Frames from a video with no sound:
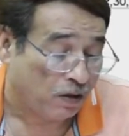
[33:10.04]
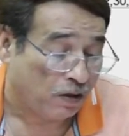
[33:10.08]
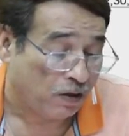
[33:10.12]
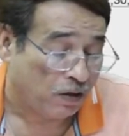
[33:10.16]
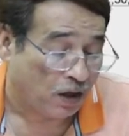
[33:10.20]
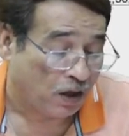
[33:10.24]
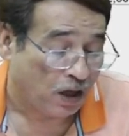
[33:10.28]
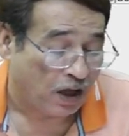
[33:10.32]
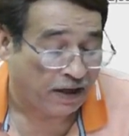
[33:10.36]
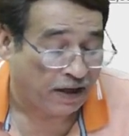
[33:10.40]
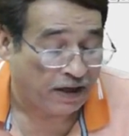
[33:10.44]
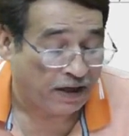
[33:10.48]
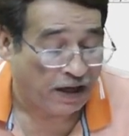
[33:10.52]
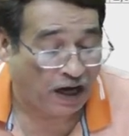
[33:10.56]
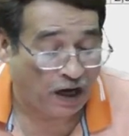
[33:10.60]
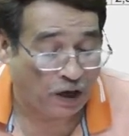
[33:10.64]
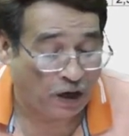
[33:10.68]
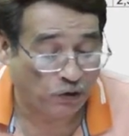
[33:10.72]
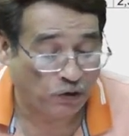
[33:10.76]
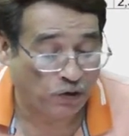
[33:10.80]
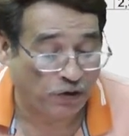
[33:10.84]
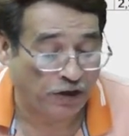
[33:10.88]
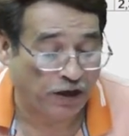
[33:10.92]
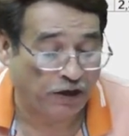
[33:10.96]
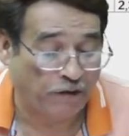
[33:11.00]
And how
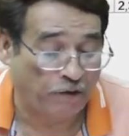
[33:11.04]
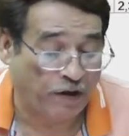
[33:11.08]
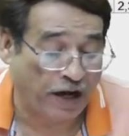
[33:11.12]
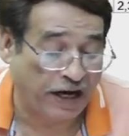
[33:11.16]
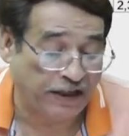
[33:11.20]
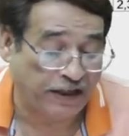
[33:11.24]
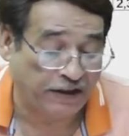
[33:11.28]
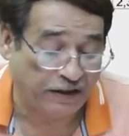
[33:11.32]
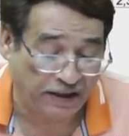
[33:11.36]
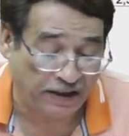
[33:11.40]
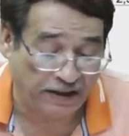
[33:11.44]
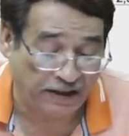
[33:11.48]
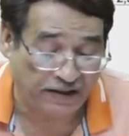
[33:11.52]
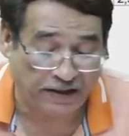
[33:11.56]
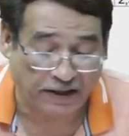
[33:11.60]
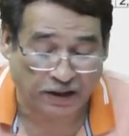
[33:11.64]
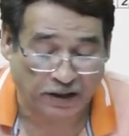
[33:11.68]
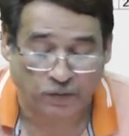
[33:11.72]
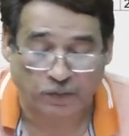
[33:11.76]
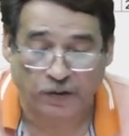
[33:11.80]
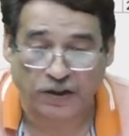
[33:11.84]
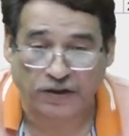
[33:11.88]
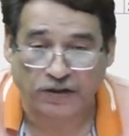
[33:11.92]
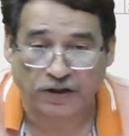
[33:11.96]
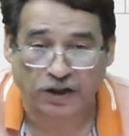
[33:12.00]
to divide these
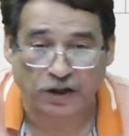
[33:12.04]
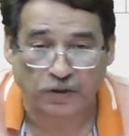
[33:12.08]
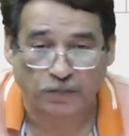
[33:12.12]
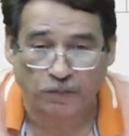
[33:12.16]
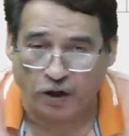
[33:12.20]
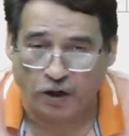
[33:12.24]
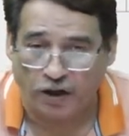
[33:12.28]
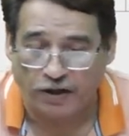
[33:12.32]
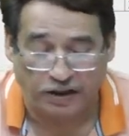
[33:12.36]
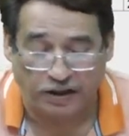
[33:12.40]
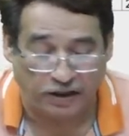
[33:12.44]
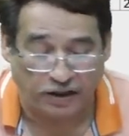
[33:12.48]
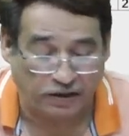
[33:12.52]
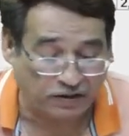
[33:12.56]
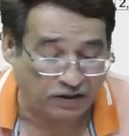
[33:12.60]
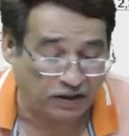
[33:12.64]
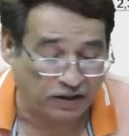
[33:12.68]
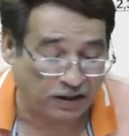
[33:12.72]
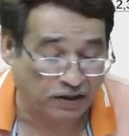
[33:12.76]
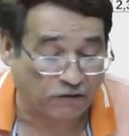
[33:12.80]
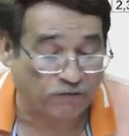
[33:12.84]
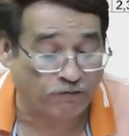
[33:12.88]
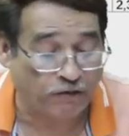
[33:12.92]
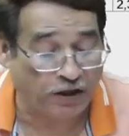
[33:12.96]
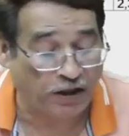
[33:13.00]
expenses? Point is
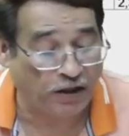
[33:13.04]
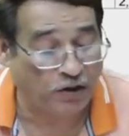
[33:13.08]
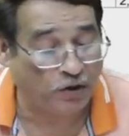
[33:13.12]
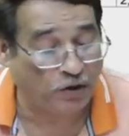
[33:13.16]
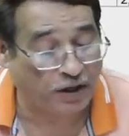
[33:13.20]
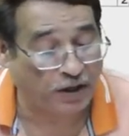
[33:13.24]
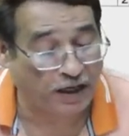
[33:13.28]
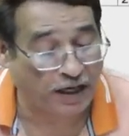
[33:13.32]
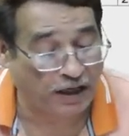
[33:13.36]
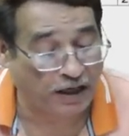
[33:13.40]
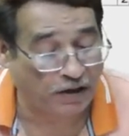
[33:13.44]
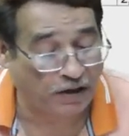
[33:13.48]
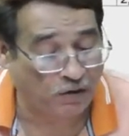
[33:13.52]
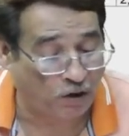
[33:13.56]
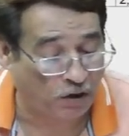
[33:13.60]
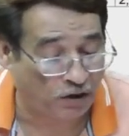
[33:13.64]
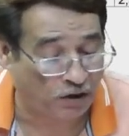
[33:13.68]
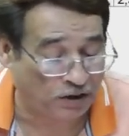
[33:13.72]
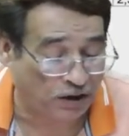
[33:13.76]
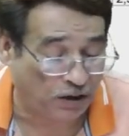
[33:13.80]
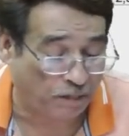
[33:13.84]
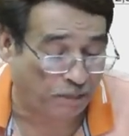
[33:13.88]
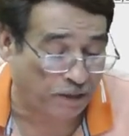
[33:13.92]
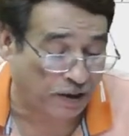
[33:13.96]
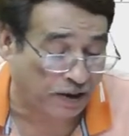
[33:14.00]
this. We know that on
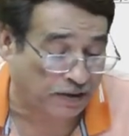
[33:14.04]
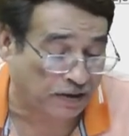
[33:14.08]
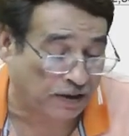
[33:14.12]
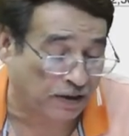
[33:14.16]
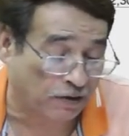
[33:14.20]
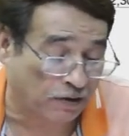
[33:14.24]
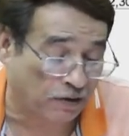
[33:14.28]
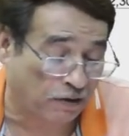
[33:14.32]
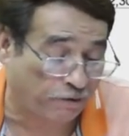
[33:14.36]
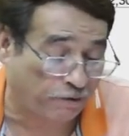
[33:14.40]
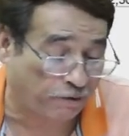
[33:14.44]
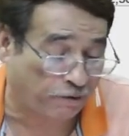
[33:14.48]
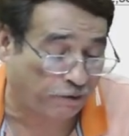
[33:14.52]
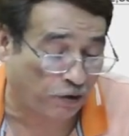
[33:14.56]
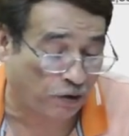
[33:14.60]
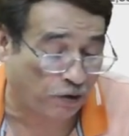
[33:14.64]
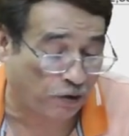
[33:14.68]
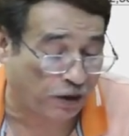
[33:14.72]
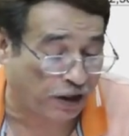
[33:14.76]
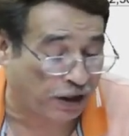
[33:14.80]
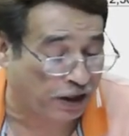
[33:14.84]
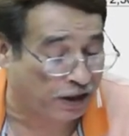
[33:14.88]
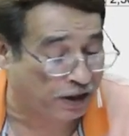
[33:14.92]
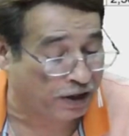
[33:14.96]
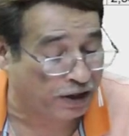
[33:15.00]
the basis of floor
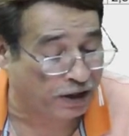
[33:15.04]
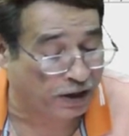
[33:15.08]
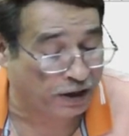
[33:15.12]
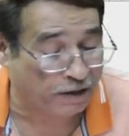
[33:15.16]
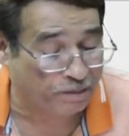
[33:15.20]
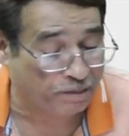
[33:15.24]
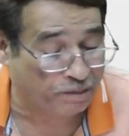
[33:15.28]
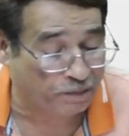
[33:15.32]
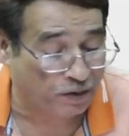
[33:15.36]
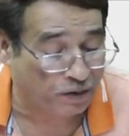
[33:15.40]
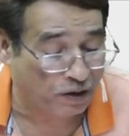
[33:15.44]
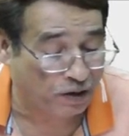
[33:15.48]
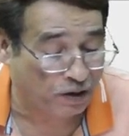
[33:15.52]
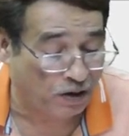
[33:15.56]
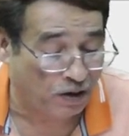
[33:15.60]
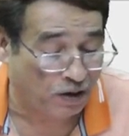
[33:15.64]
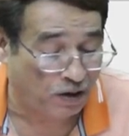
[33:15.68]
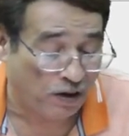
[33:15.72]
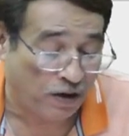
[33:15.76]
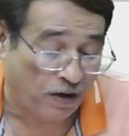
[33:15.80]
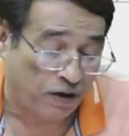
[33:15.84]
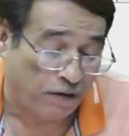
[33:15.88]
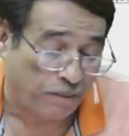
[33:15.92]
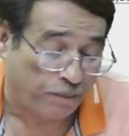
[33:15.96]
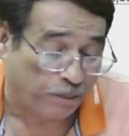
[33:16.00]
area.
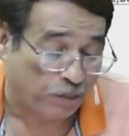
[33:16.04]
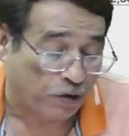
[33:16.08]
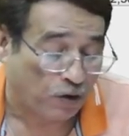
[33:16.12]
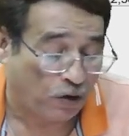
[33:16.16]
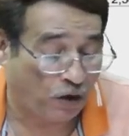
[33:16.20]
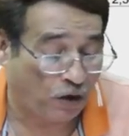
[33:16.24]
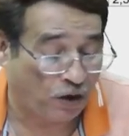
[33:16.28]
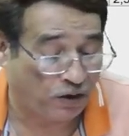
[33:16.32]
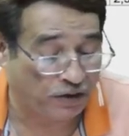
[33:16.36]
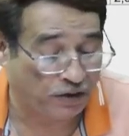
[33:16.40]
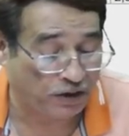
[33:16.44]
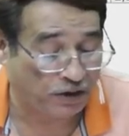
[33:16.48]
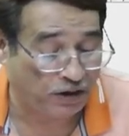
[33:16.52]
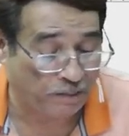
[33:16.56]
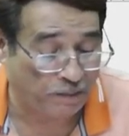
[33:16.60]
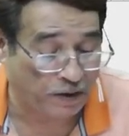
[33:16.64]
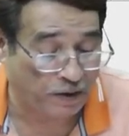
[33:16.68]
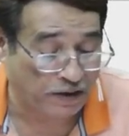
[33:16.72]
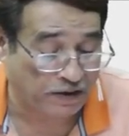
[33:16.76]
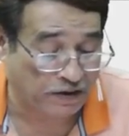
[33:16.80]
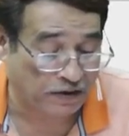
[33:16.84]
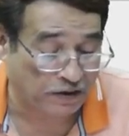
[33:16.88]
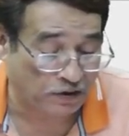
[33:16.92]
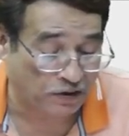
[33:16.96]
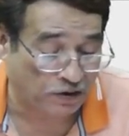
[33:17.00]
On the
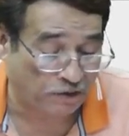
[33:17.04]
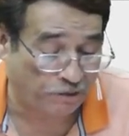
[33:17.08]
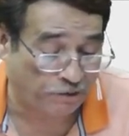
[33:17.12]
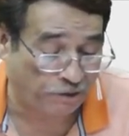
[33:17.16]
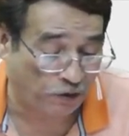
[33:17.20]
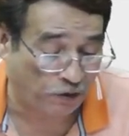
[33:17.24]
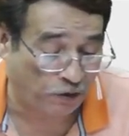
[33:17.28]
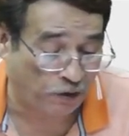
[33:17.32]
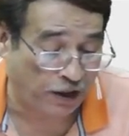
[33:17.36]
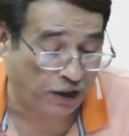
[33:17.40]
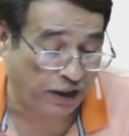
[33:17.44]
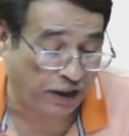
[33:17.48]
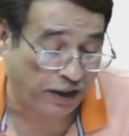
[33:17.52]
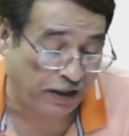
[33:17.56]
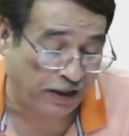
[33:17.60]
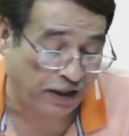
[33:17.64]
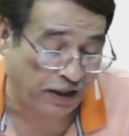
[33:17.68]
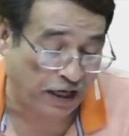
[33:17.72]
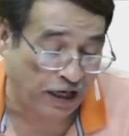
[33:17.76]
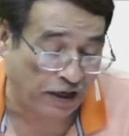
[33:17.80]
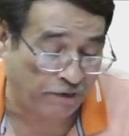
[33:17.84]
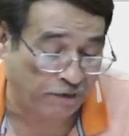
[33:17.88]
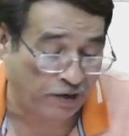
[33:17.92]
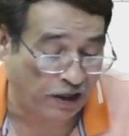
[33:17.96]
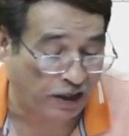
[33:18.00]
basis of floor area,
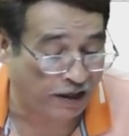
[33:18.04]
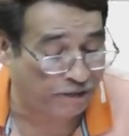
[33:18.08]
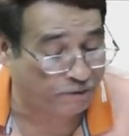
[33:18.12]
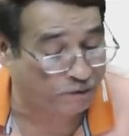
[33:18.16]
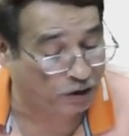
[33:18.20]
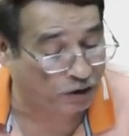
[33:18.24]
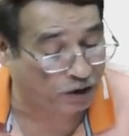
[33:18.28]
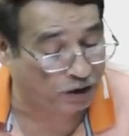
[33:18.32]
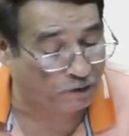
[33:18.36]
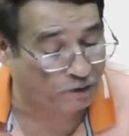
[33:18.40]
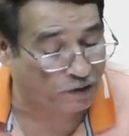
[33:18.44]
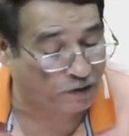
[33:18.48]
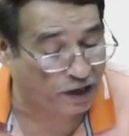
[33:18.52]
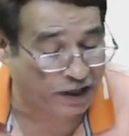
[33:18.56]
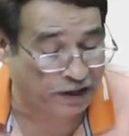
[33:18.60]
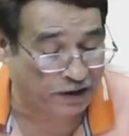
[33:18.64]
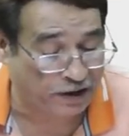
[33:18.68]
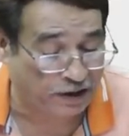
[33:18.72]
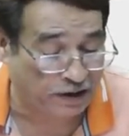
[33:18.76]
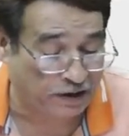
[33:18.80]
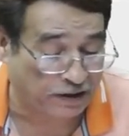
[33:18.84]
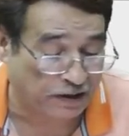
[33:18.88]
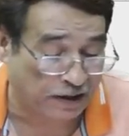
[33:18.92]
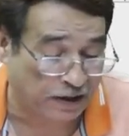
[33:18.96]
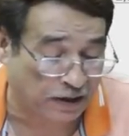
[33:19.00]
I will have to divide
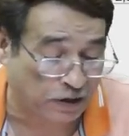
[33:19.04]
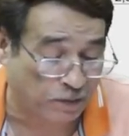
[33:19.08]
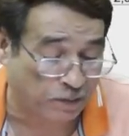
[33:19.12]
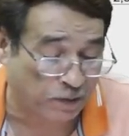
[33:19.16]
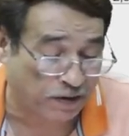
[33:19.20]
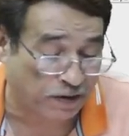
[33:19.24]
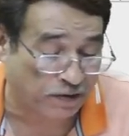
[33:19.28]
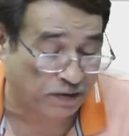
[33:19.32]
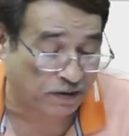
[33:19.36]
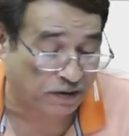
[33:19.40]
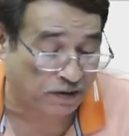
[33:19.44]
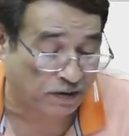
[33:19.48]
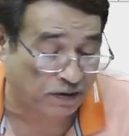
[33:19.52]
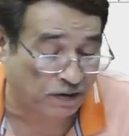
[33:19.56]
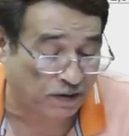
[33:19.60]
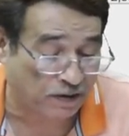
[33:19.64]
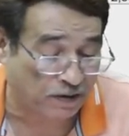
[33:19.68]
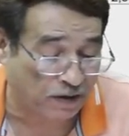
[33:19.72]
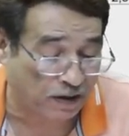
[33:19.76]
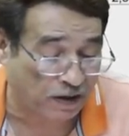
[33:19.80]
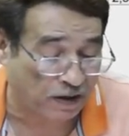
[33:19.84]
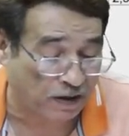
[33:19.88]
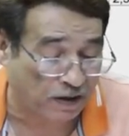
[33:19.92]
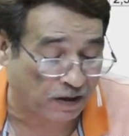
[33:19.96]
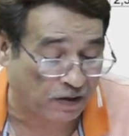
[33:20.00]
this expense.
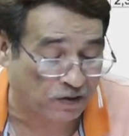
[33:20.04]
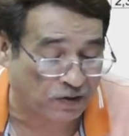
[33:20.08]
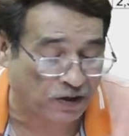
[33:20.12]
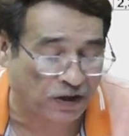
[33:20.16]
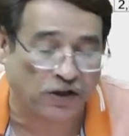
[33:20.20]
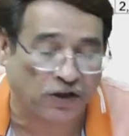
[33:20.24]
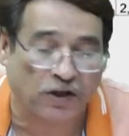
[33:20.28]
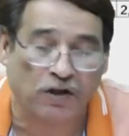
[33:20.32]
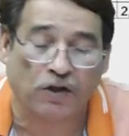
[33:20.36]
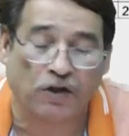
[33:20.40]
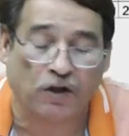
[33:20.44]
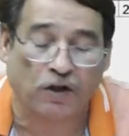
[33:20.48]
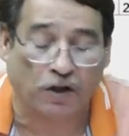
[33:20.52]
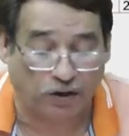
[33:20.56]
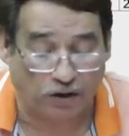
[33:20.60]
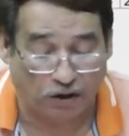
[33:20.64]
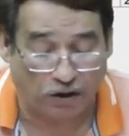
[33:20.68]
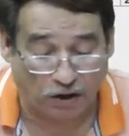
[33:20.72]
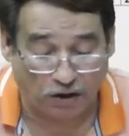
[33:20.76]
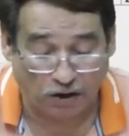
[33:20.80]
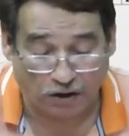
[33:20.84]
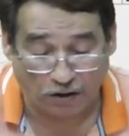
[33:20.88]
Isn't it or not?